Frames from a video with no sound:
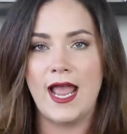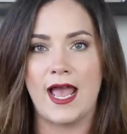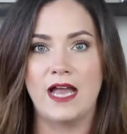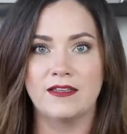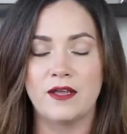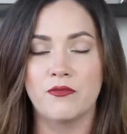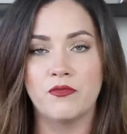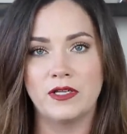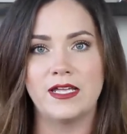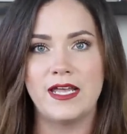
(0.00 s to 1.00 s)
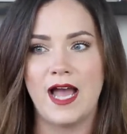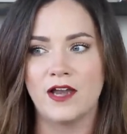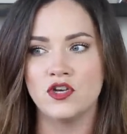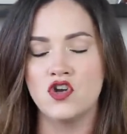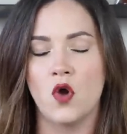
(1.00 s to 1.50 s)
and they really
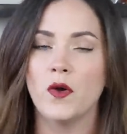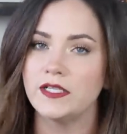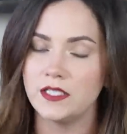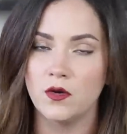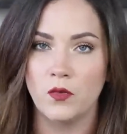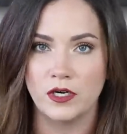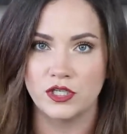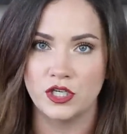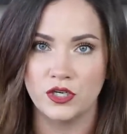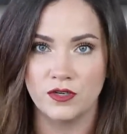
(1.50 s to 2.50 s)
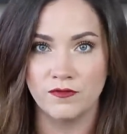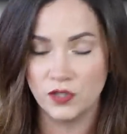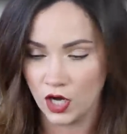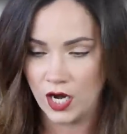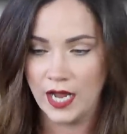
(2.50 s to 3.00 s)
had no idea where she could
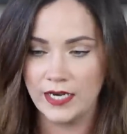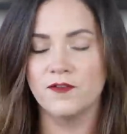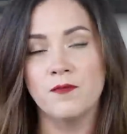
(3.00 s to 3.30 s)
have gone.